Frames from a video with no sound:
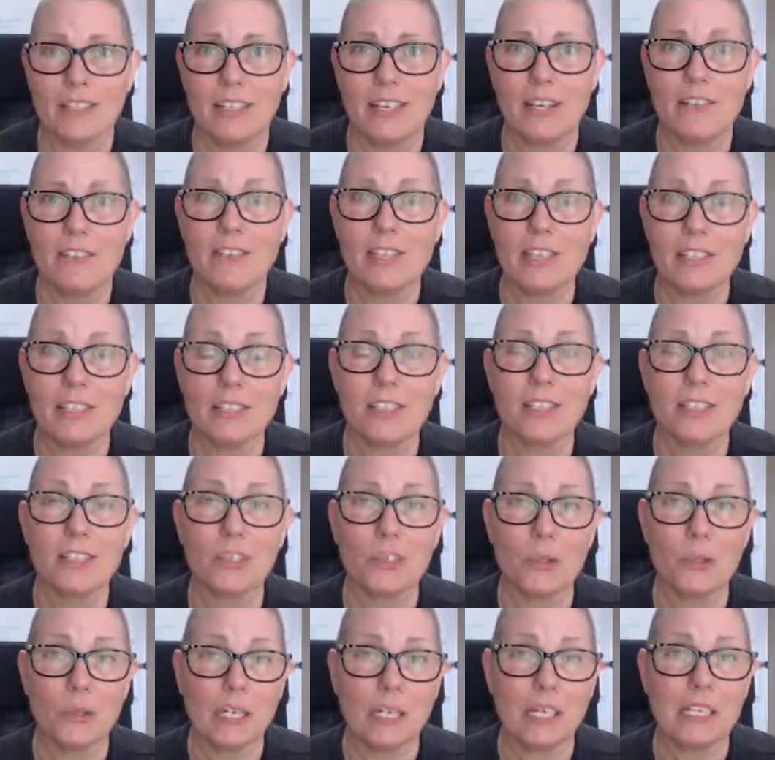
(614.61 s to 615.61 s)
If this is
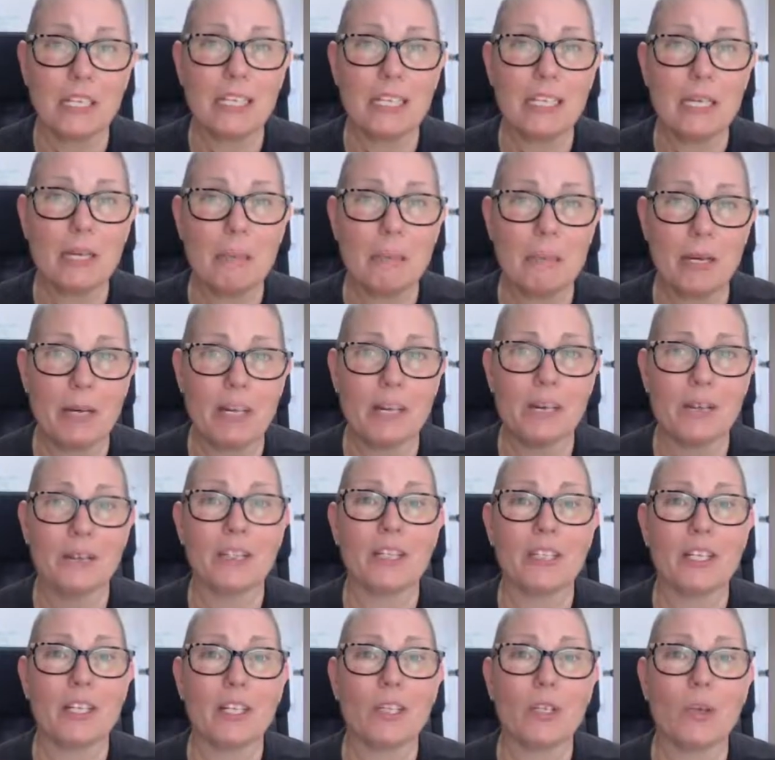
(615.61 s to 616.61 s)
strictly about
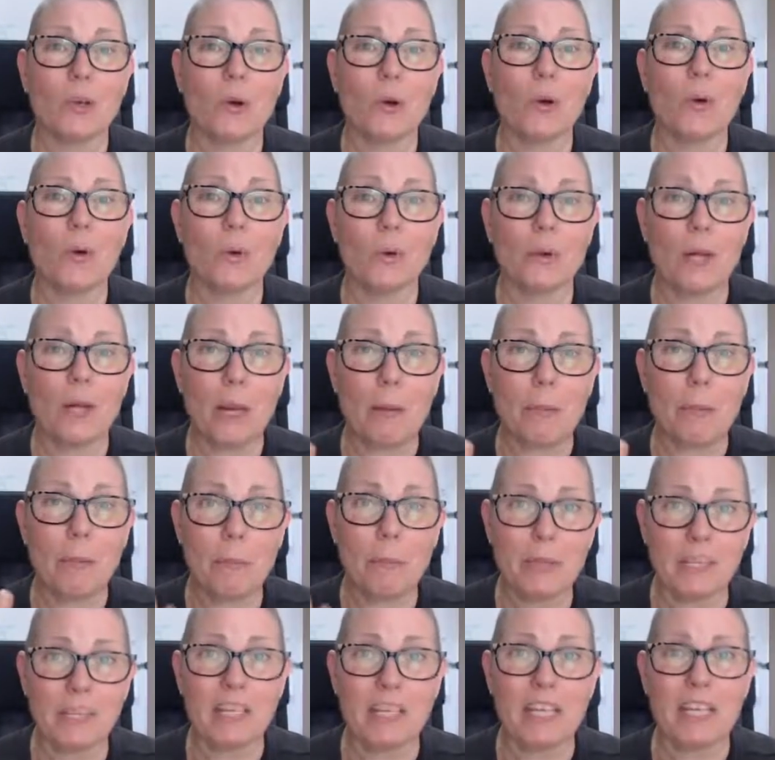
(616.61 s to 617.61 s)
your own
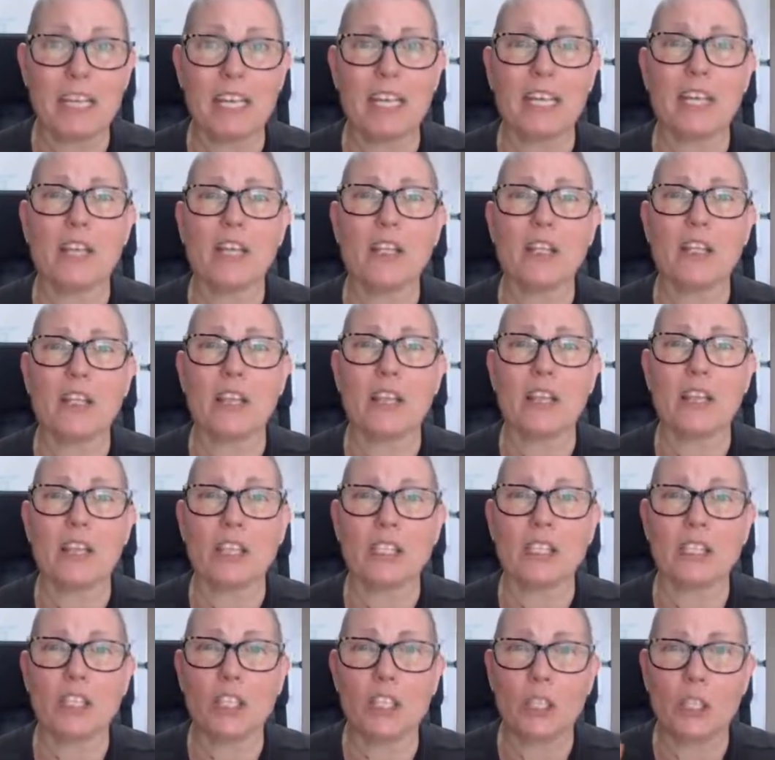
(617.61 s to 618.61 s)
ability, the
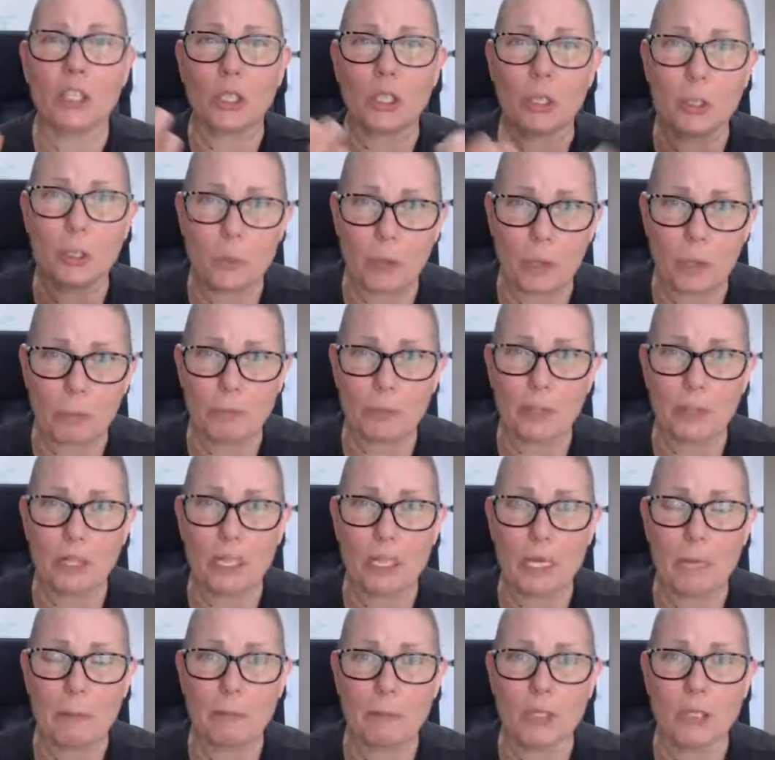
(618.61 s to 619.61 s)
things that you are putting
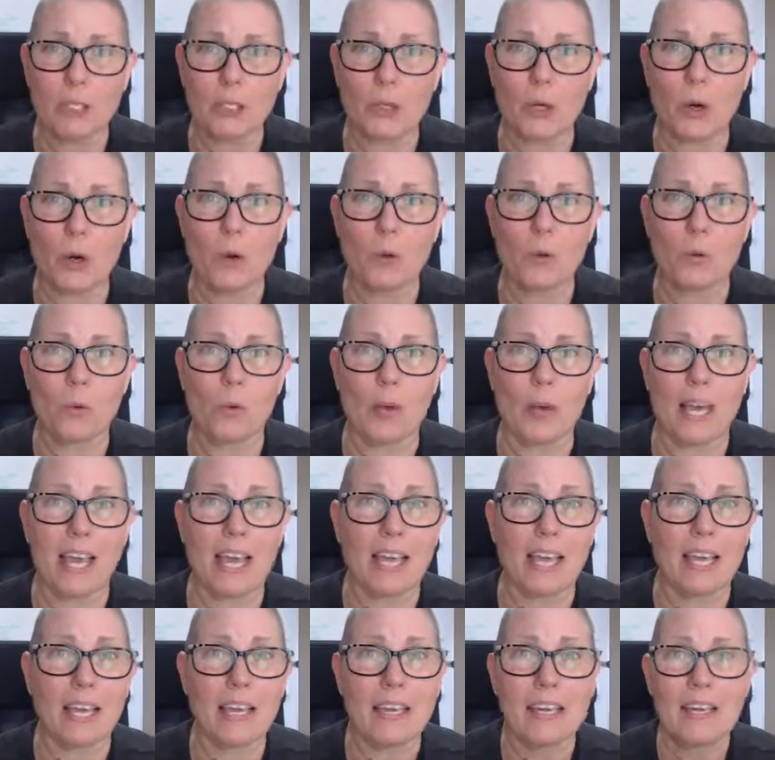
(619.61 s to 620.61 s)
up in your own
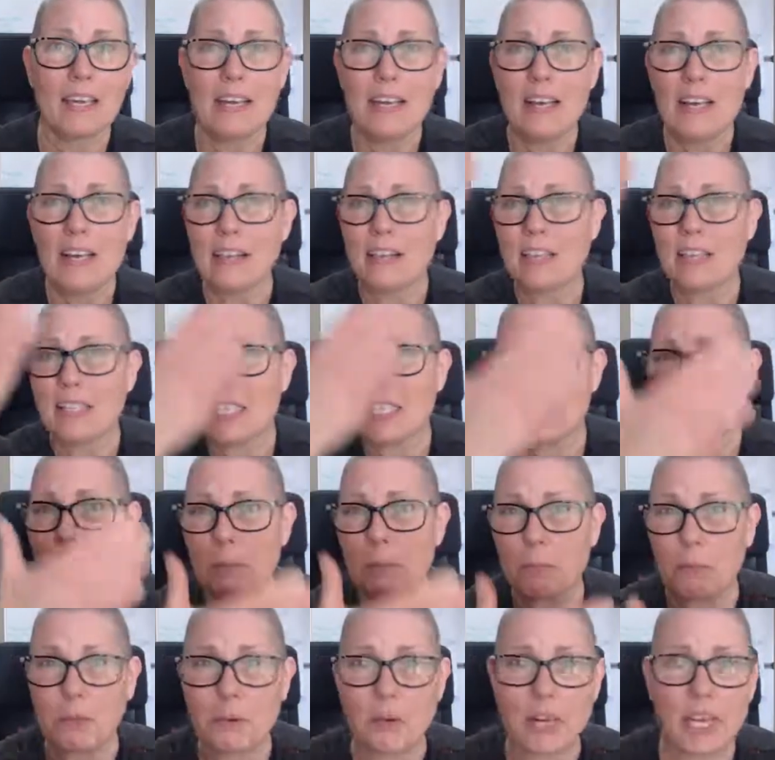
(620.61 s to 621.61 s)
way, the
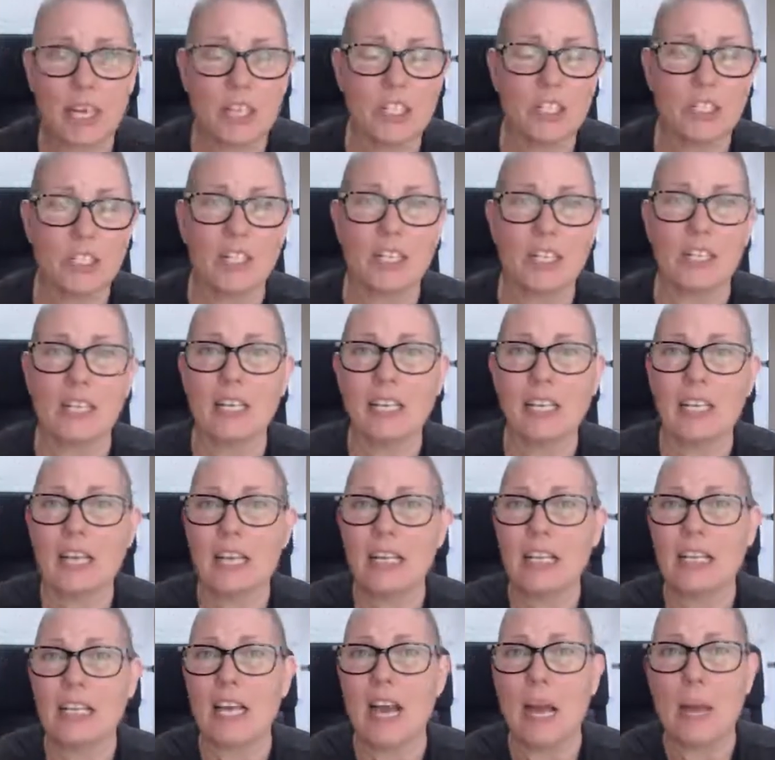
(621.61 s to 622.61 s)
desperation,
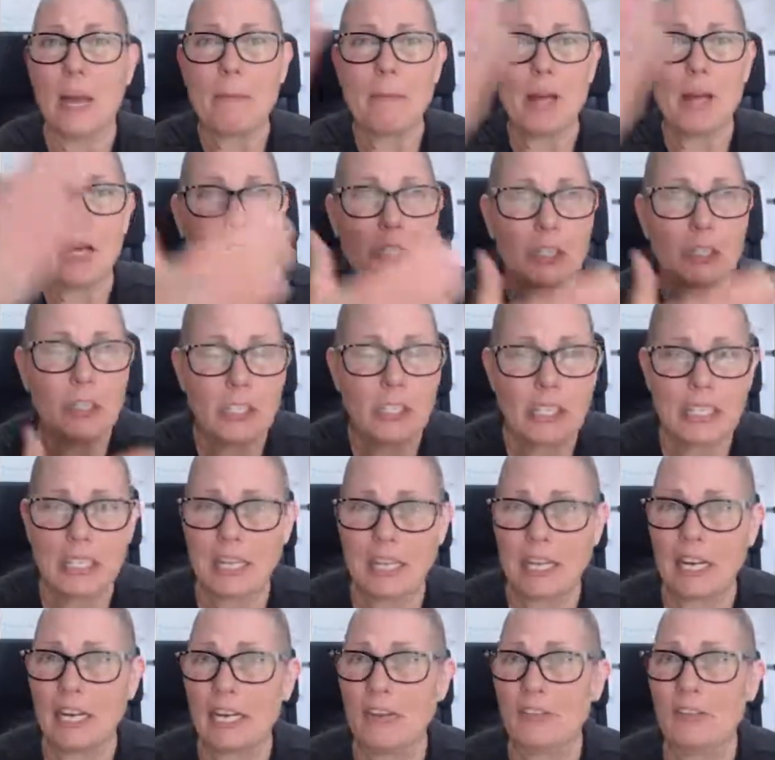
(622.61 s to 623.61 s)
the I'm not good
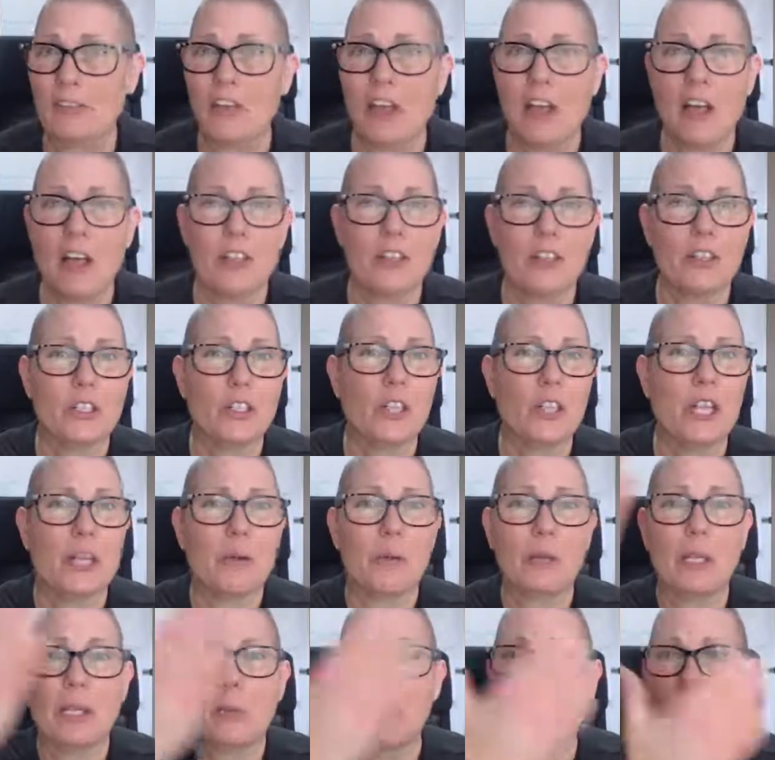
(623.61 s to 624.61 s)
enough, the do they
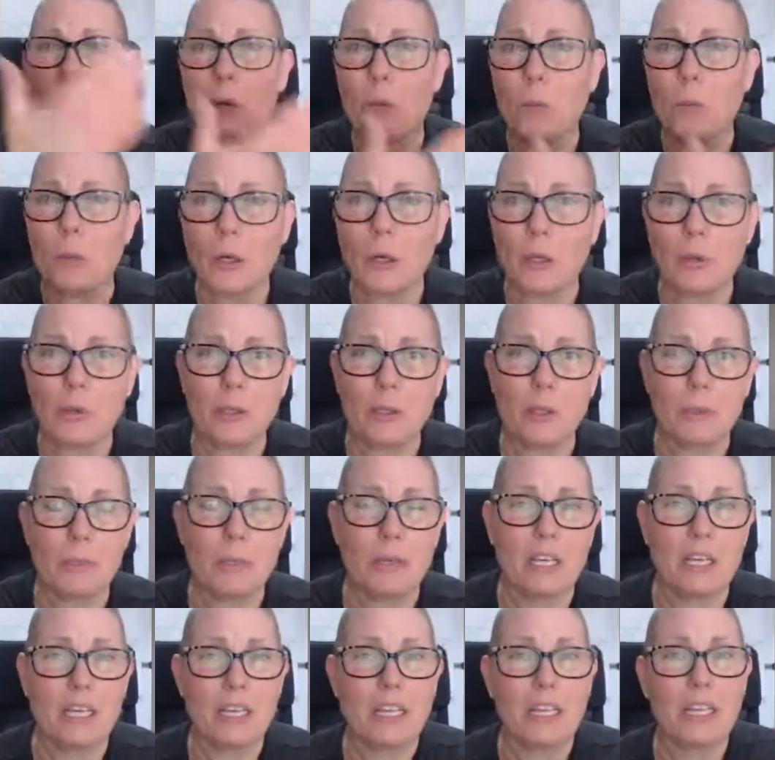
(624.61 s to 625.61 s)
really want to work with
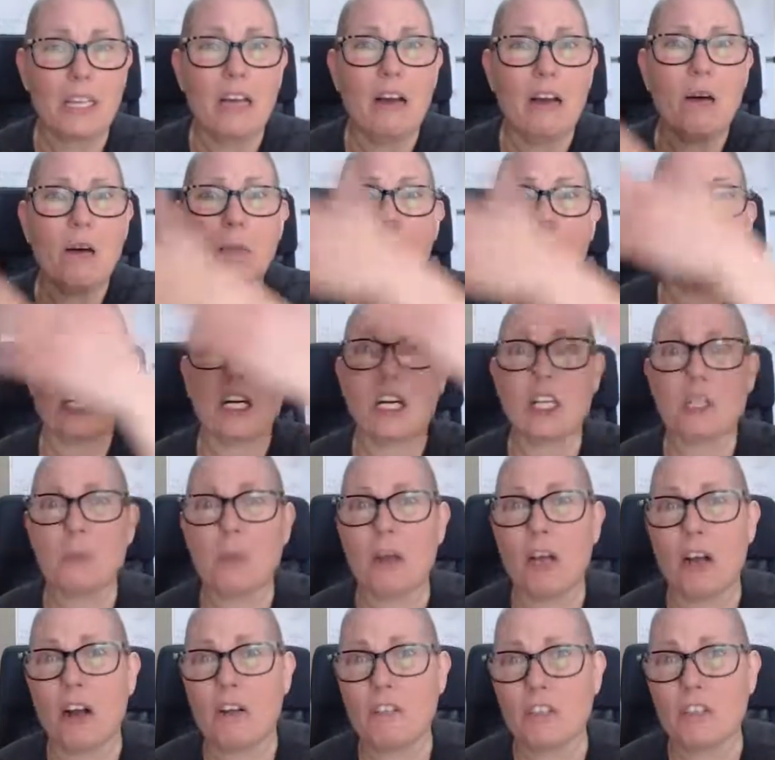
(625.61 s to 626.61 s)
me, the oh my gosh,
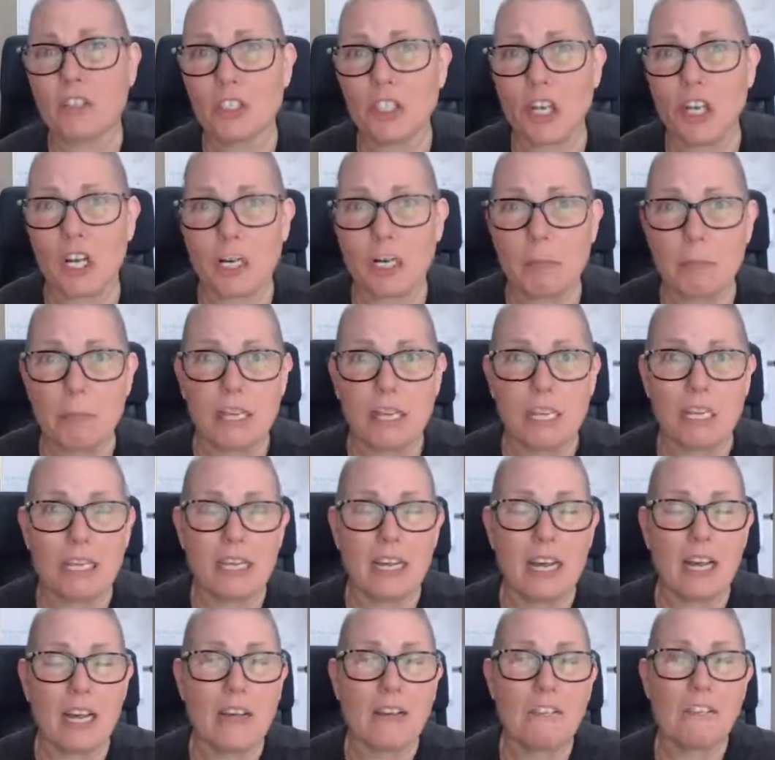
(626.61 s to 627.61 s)
my offer's not big
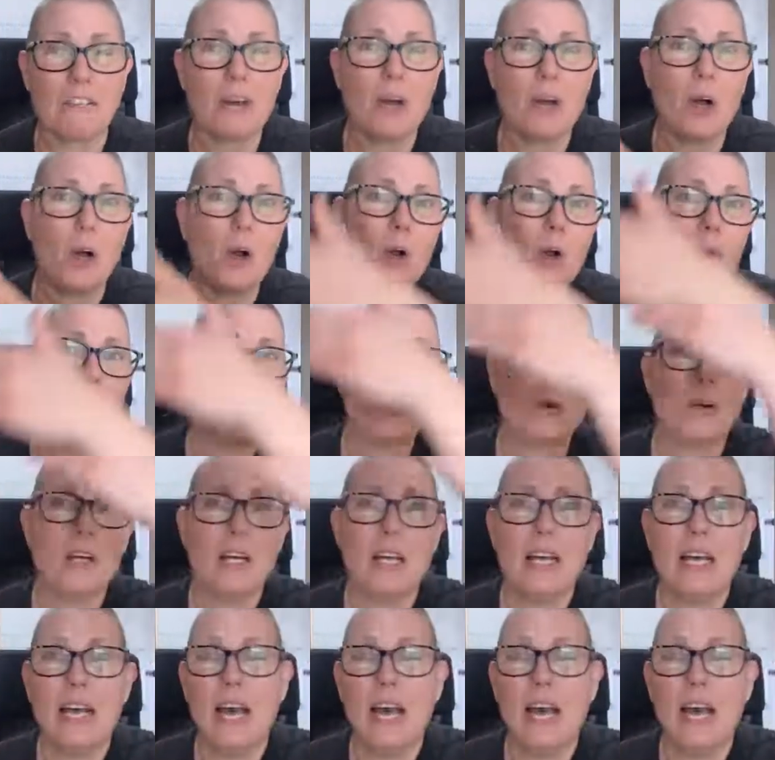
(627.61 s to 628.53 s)
enough, oh,